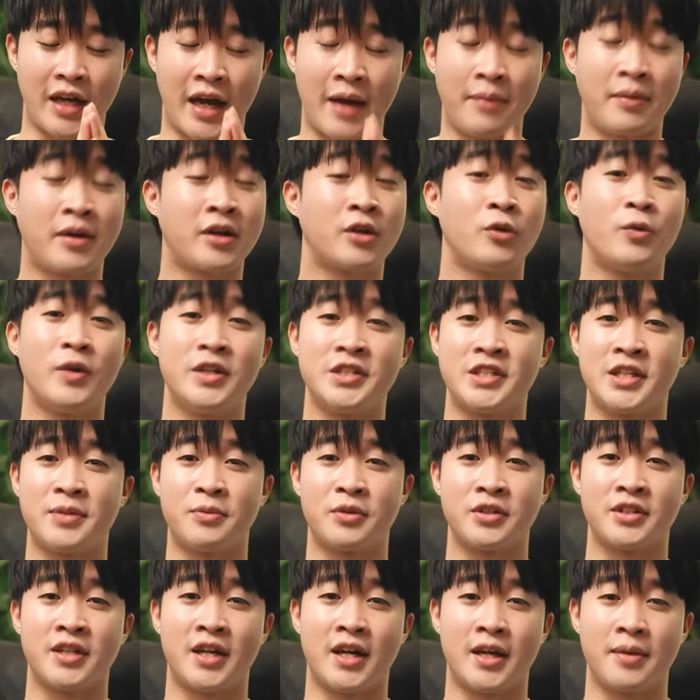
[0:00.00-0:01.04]
I'm not gonna waste
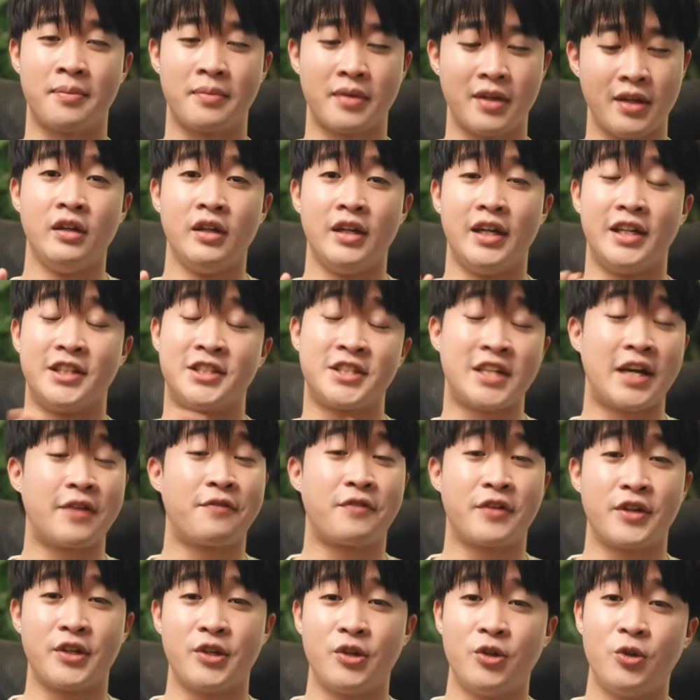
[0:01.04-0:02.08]
any more time. It's
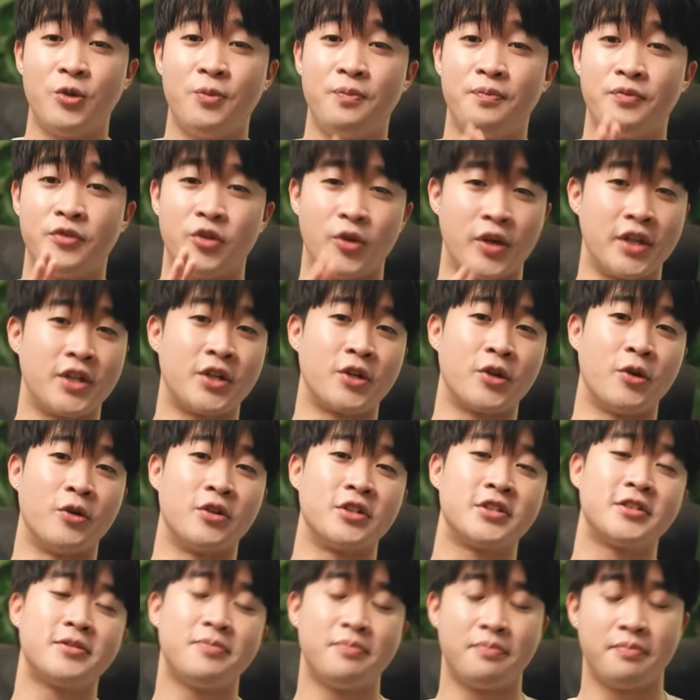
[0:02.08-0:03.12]
time for you to hit your
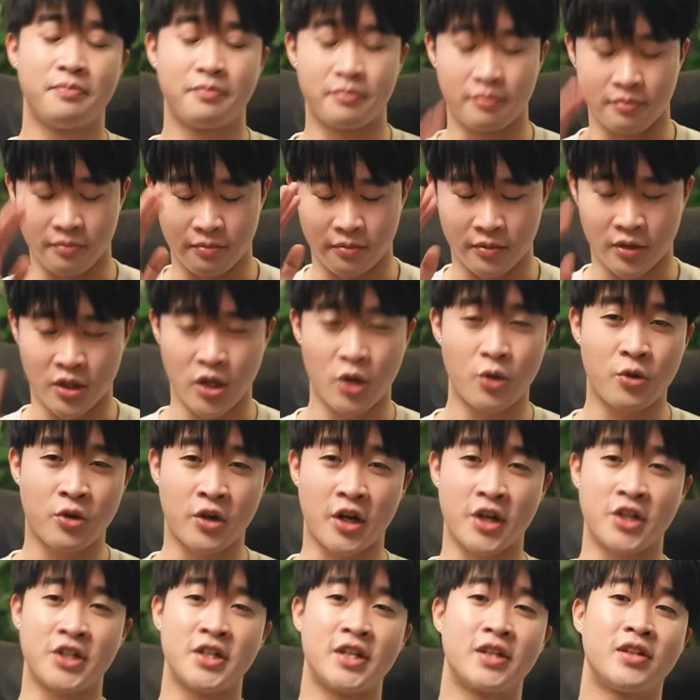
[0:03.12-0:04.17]
goals. Go
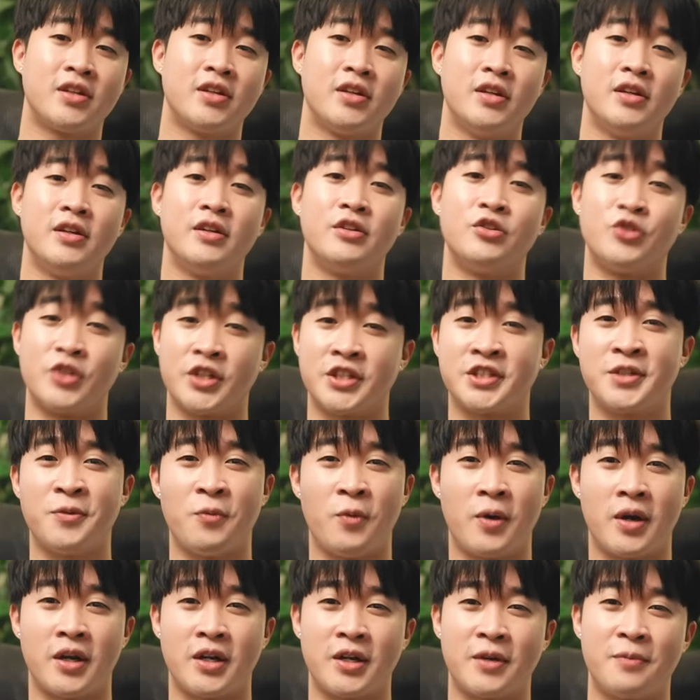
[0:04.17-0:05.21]
crush it, drink
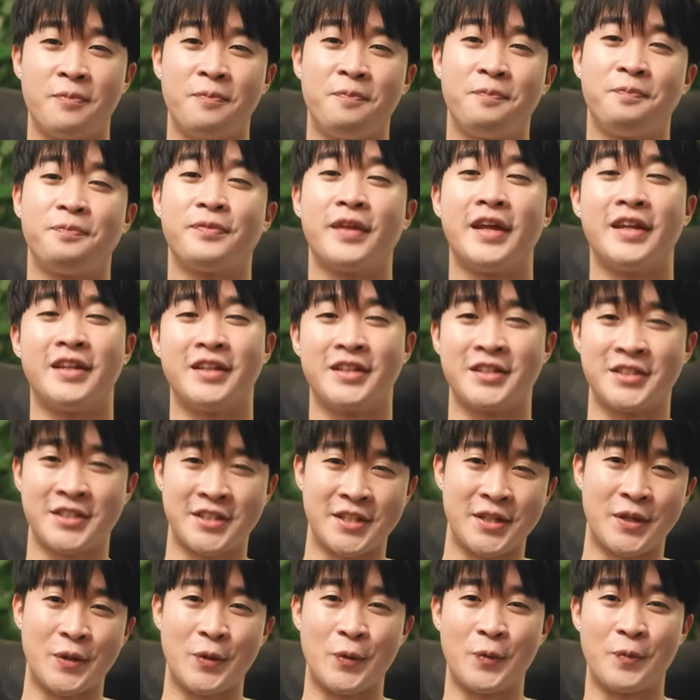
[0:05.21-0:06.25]
some water, and I'll
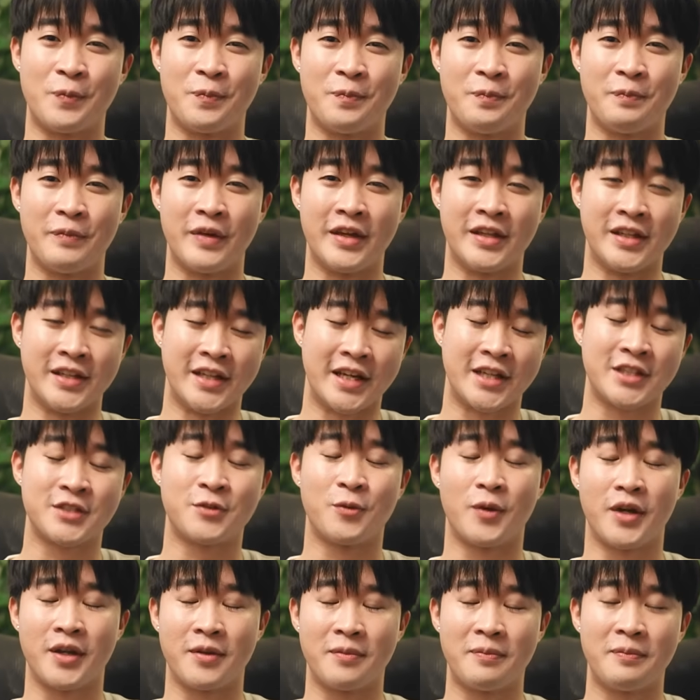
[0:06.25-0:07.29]
see you in the
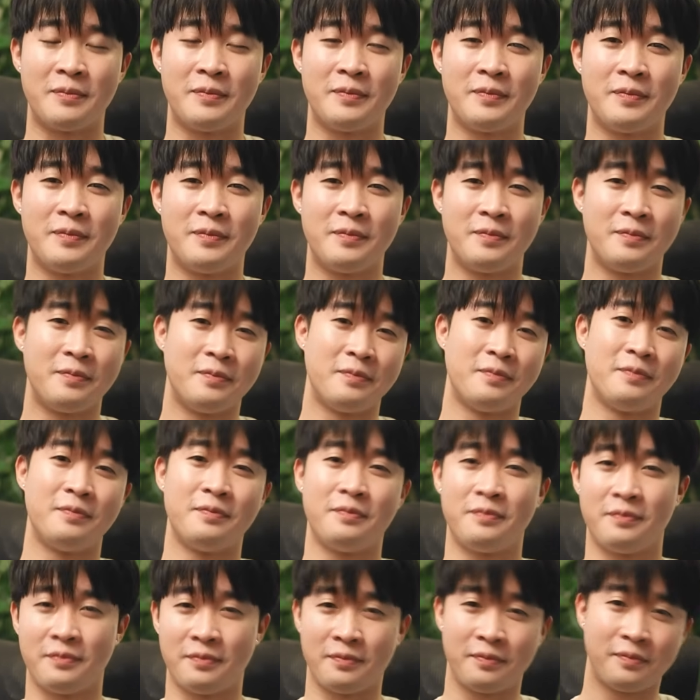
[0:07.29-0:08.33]
next one.
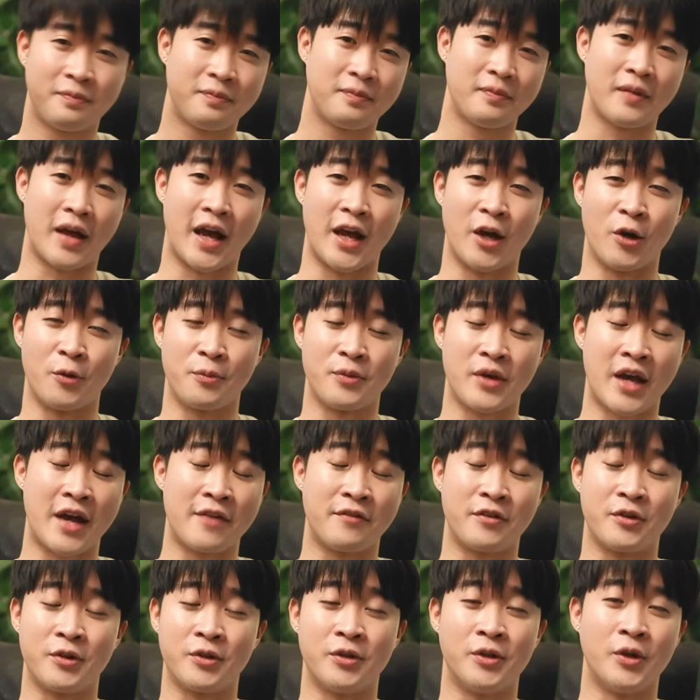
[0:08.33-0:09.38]
I hope you
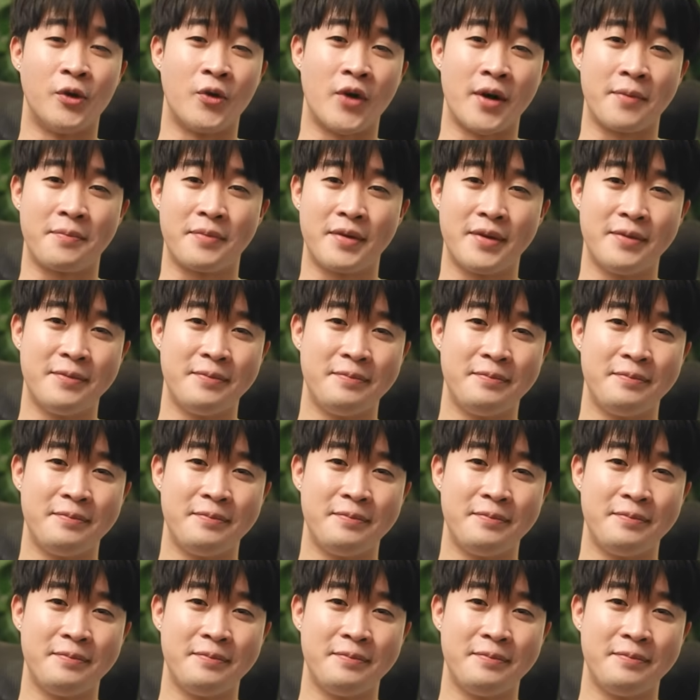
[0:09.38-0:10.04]
have a good glow up.